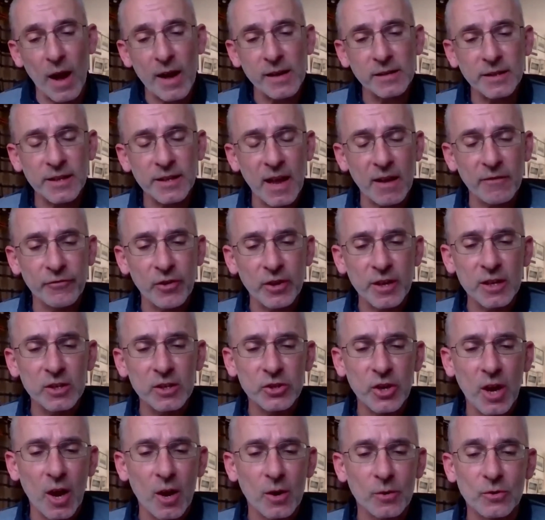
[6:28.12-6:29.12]
I had to get Vinnie
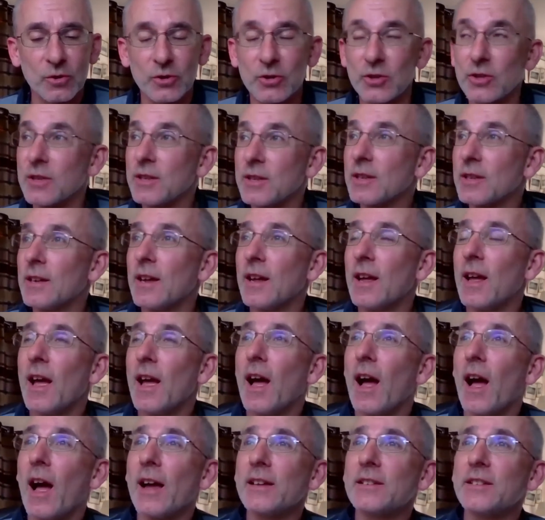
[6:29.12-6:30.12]
Jones.
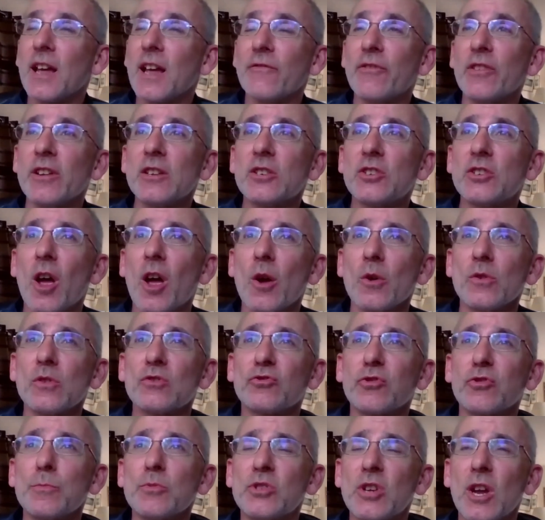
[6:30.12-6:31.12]
I had to get Vinnie
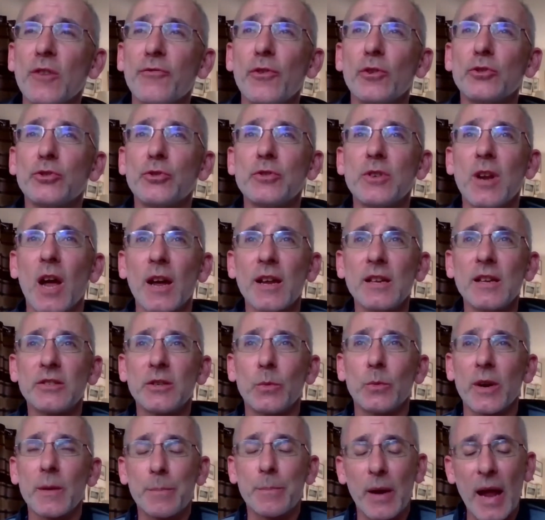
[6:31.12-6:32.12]
Jones from Sheffield
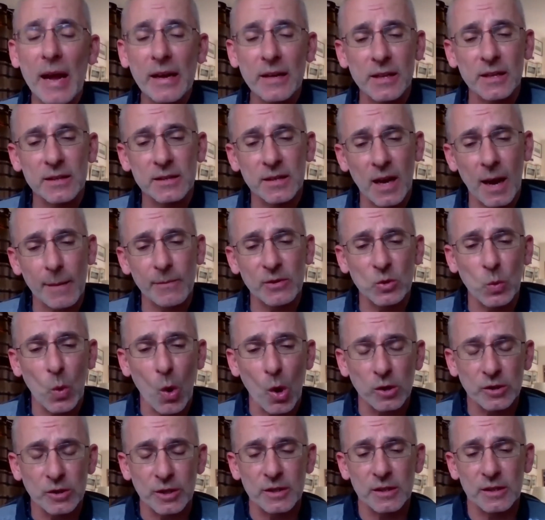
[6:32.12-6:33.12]
United, where he played at the time, to
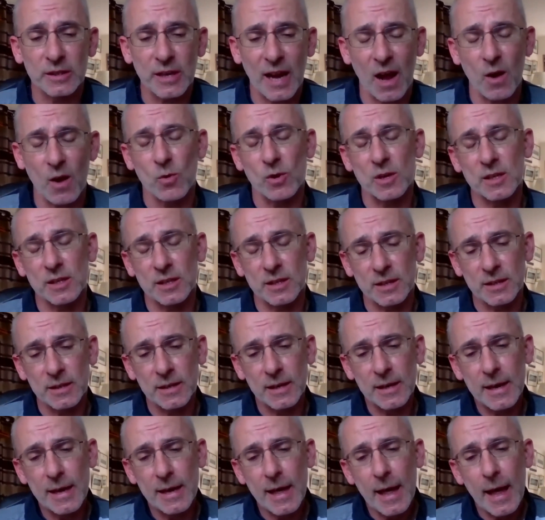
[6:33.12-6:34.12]
Alton Towers.
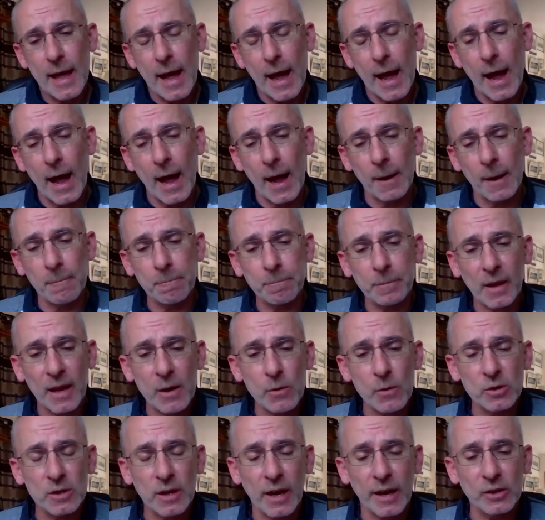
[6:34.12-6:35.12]

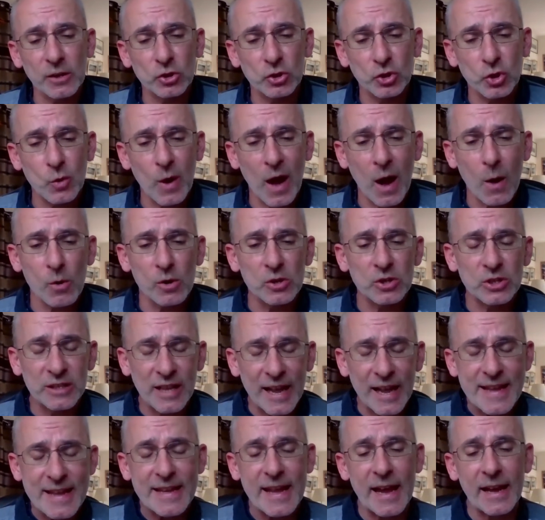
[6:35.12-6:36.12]
He was like 2 hours
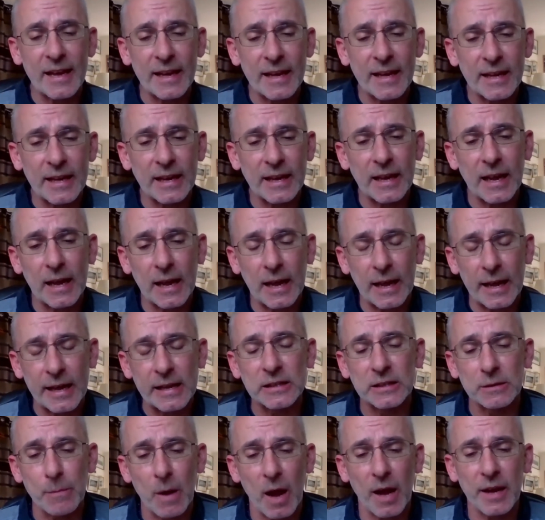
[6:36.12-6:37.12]
late getting
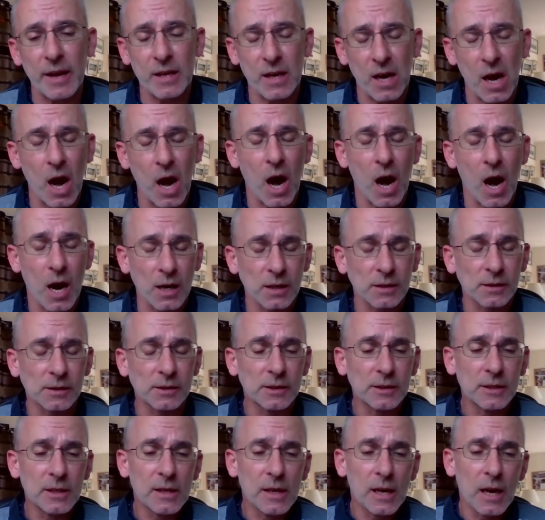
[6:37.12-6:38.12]
into my car,
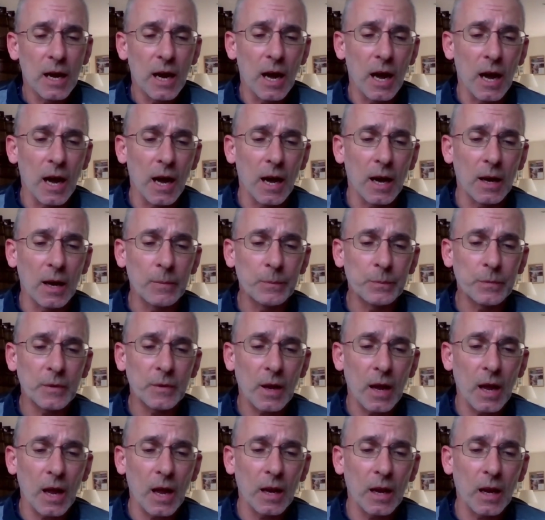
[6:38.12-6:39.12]
and
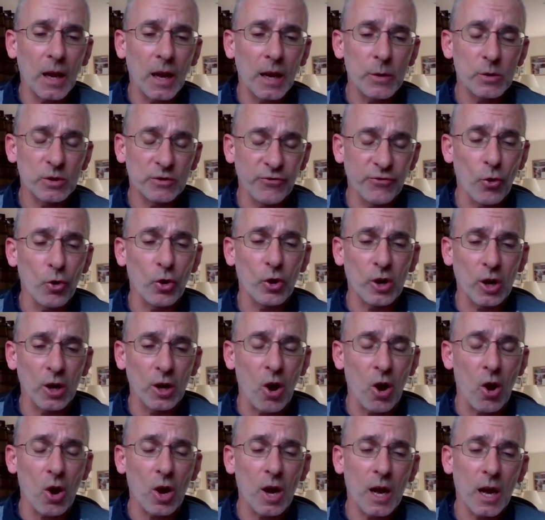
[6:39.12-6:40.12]
it was 4
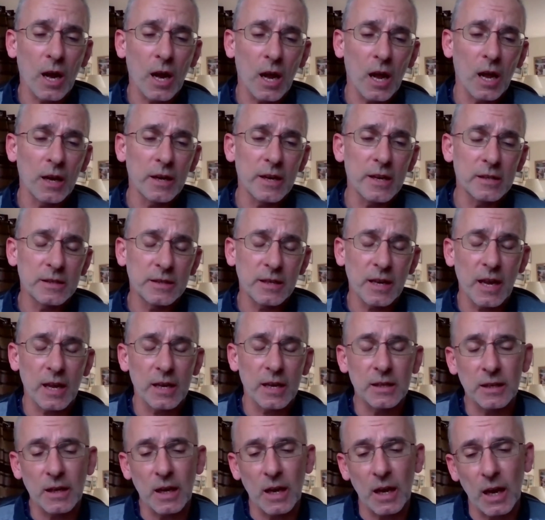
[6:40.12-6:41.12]
o'clock. And he
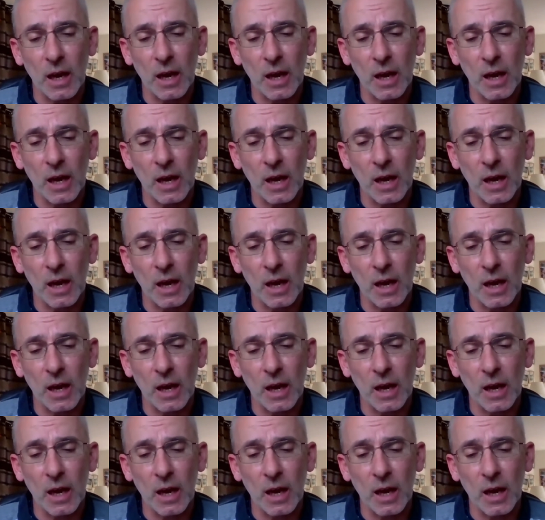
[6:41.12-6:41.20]
said,